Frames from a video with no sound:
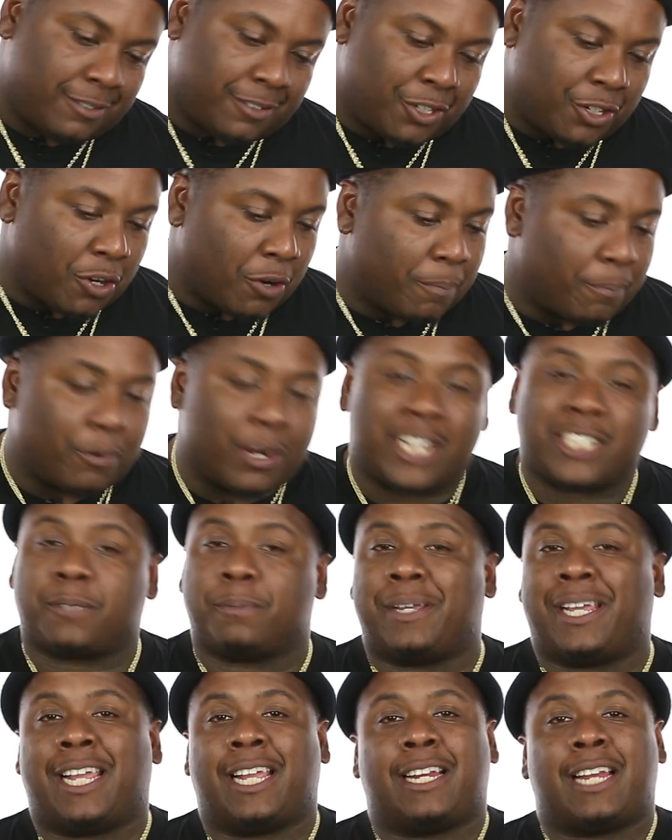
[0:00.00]
You know, brus
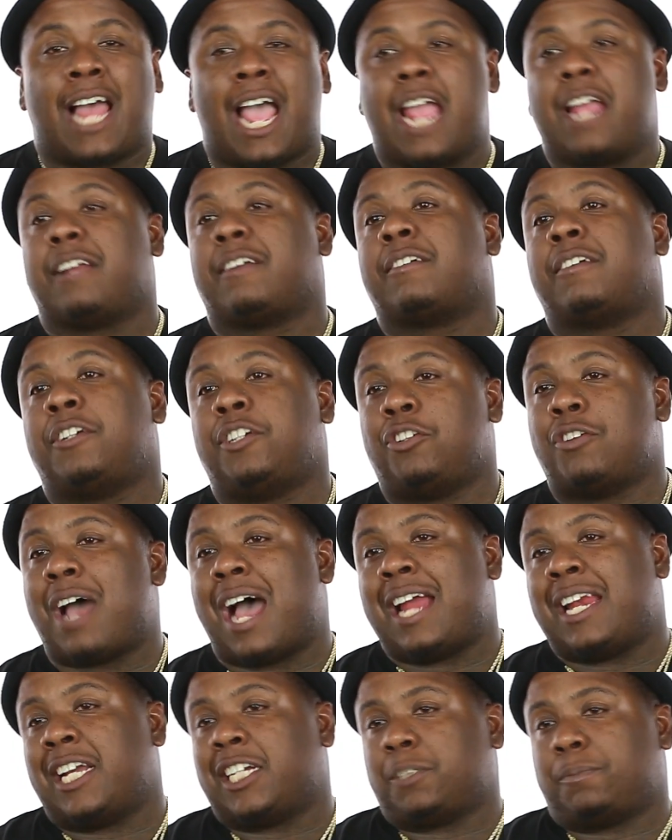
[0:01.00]
mean like, you know
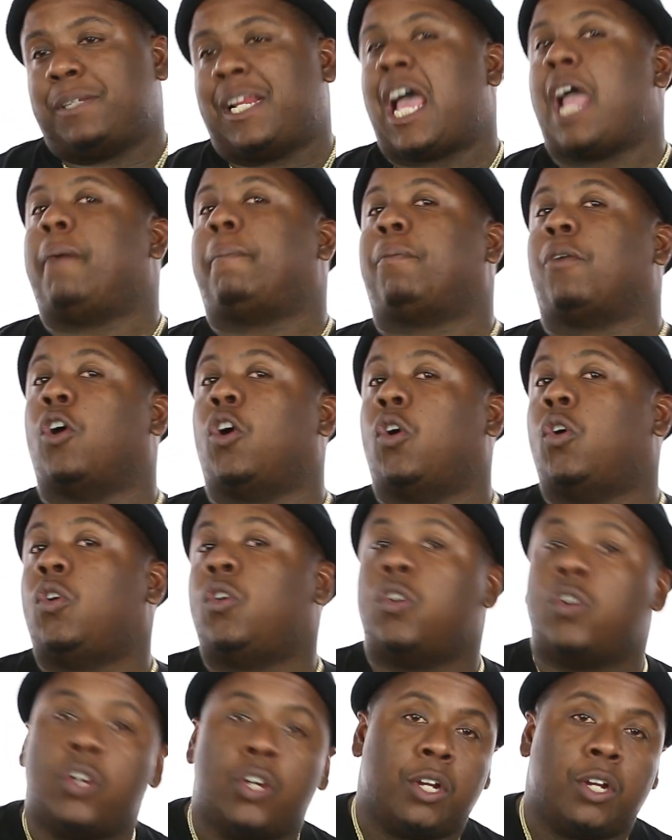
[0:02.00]
how niggas be like, bro,